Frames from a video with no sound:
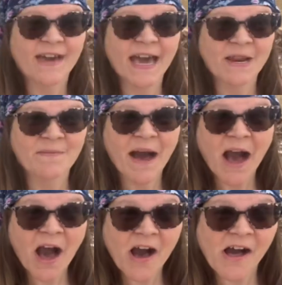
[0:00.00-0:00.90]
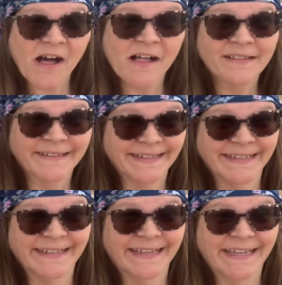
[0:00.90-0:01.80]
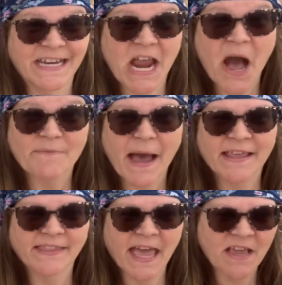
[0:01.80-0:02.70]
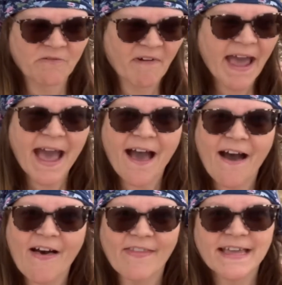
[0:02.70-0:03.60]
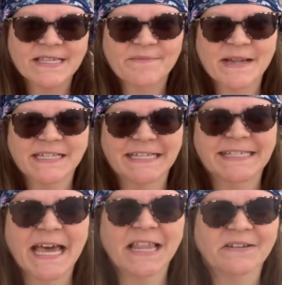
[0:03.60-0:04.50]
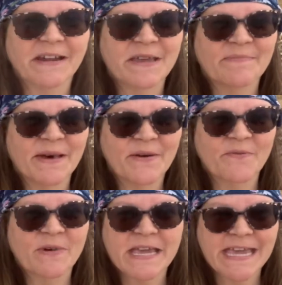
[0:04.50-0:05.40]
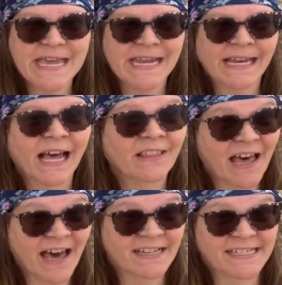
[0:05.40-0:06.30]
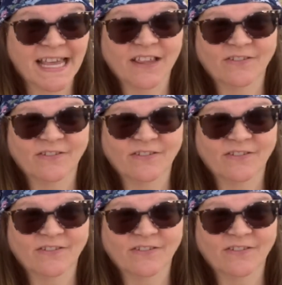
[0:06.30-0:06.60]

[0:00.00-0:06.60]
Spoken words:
them all in, and y'all might think, wow, that's a bunch of celery, but we eat a lot of celery.